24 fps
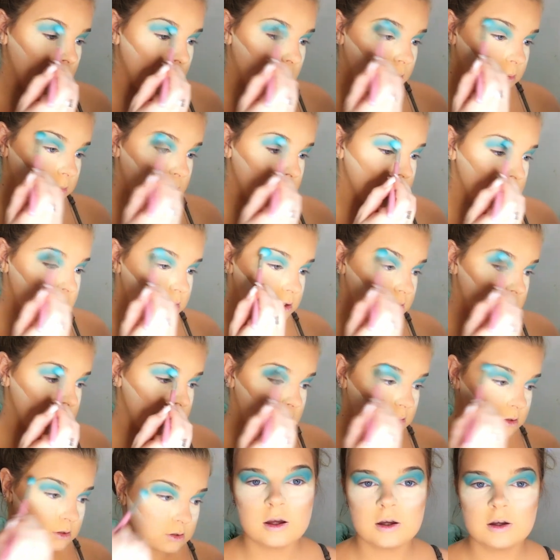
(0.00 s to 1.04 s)
Hopeless.
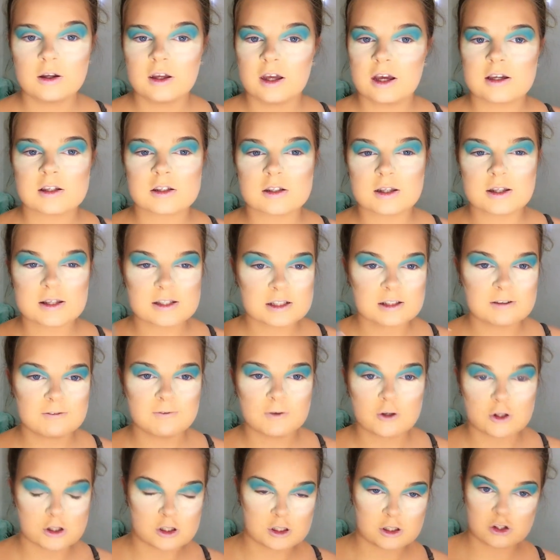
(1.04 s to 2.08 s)
Okay, so that's the
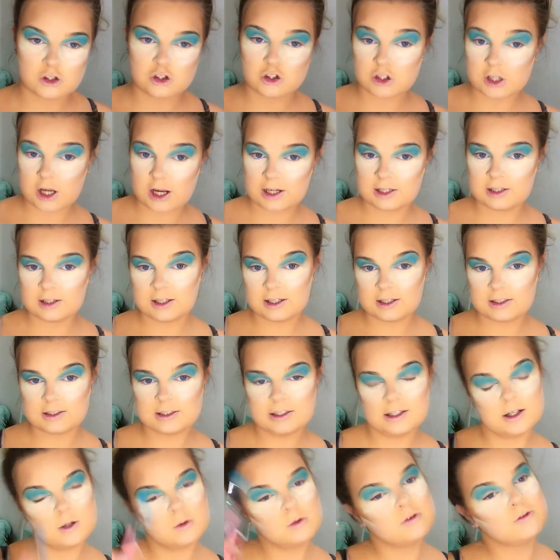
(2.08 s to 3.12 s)
first shade laid
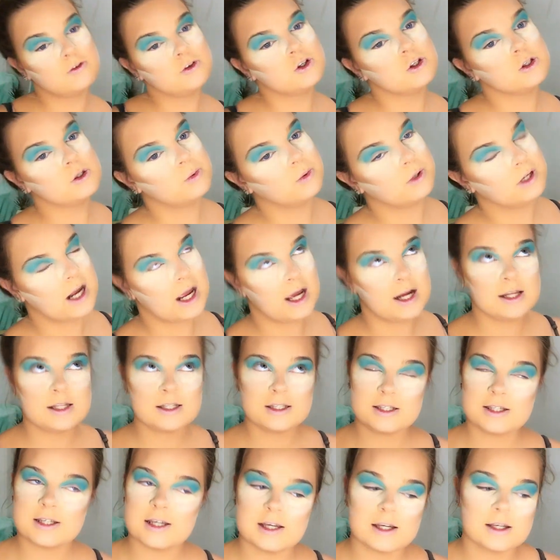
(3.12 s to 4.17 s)
down. We've used 1 out of
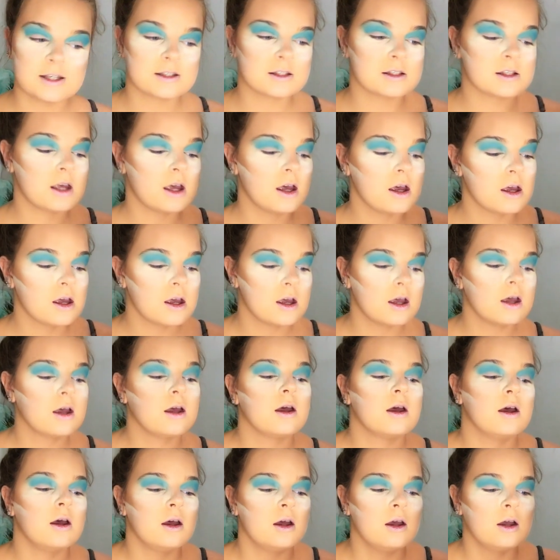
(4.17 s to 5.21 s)
6.
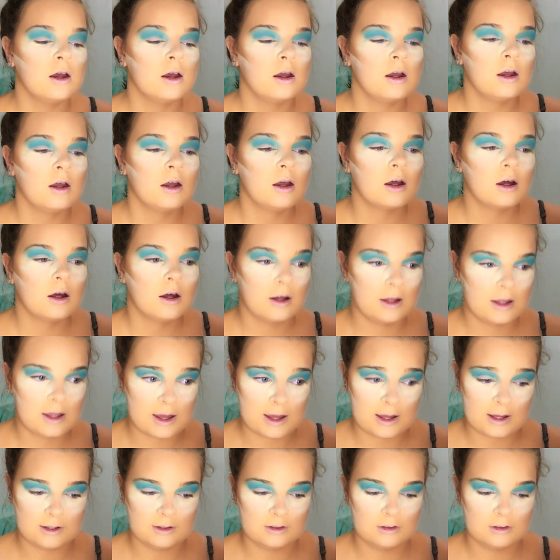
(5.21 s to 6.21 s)
Okay.